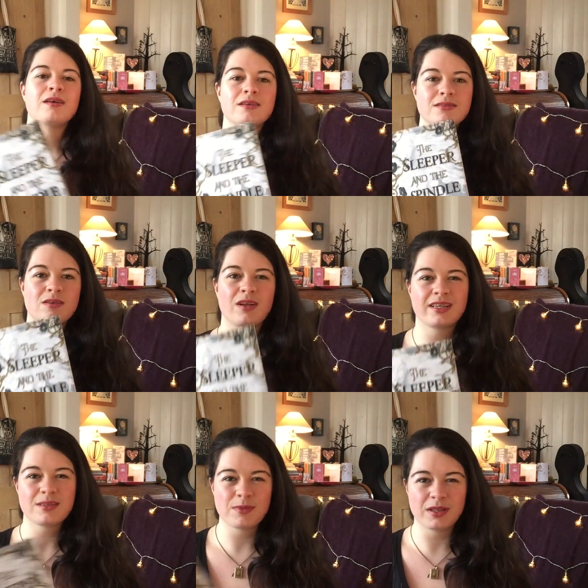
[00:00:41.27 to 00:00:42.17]
it's not
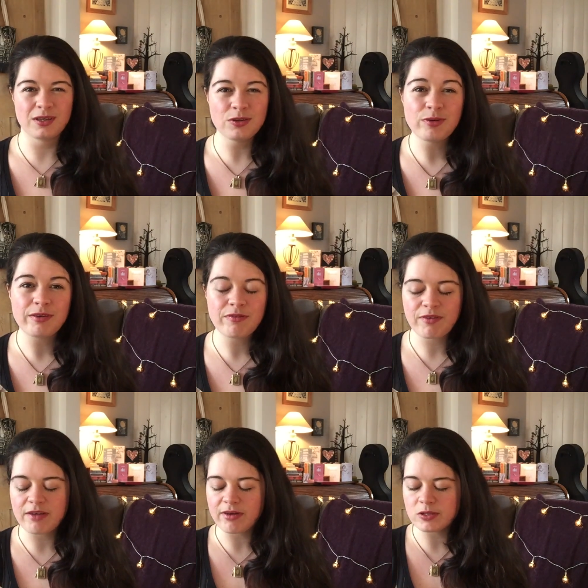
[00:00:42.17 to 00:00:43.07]
like something that you'd read for
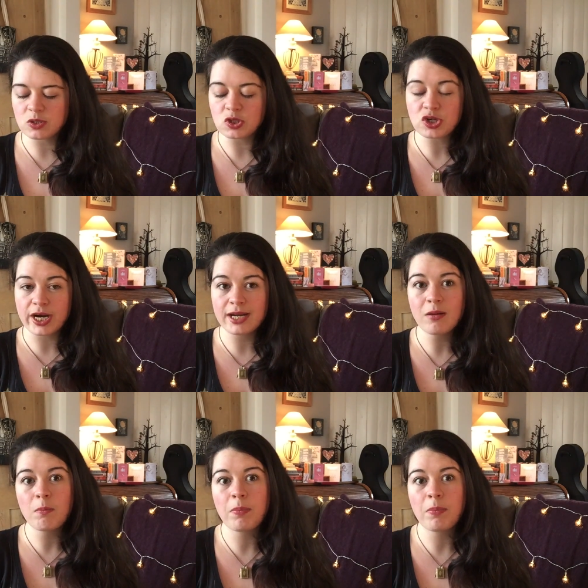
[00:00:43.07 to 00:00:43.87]
5 hours on a train,